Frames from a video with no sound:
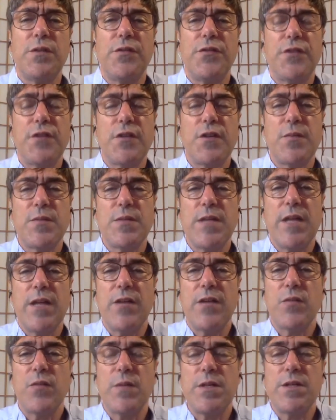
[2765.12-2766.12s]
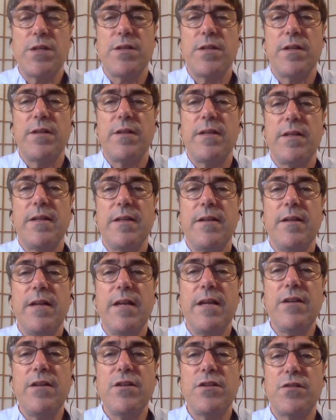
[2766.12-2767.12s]
circumstance, which is that the
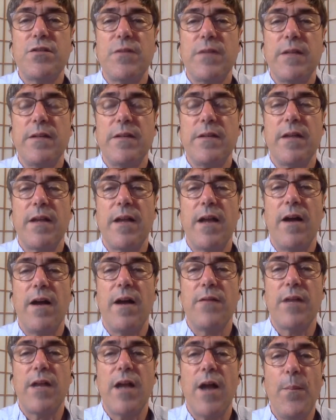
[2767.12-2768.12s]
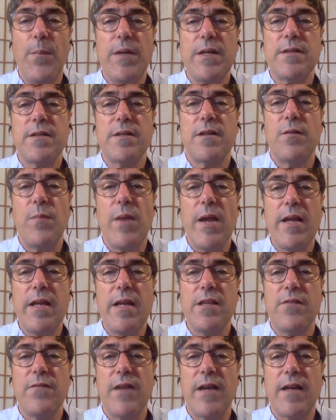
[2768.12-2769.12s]
industry, the companies that are
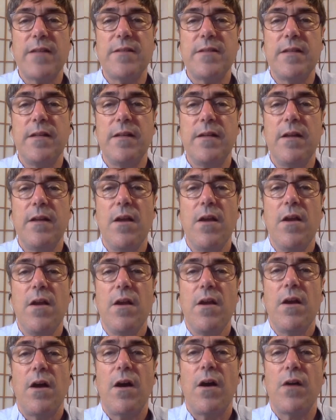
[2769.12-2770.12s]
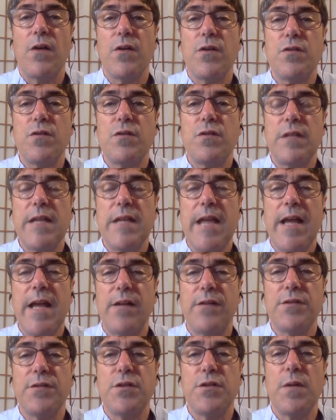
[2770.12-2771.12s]
making the vaccine are usually
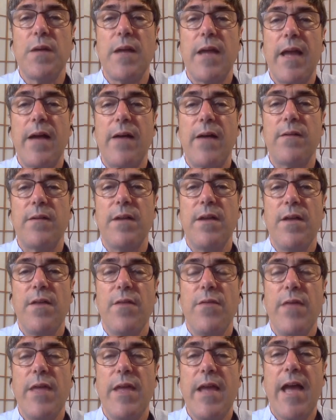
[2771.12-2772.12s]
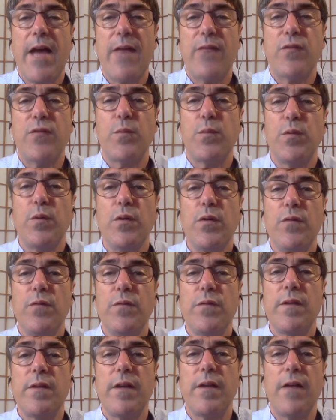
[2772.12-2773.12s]
held to account. They have to prove
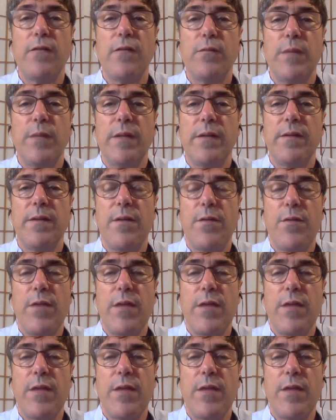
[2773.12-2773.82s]
to the government that